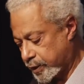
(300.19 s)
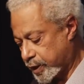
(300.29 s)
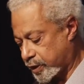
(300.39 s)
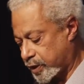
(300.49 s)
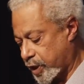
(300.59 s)

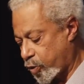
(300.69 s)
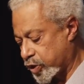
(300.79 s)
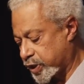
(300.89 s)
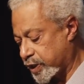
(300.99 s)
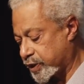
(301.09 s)
that there
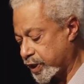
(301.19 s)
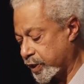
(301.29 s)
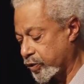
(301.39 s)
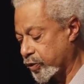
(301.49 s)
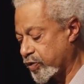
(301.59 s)
was a
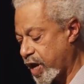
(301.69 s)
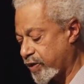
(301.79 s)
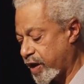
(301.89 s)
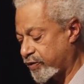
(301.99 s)
sea route around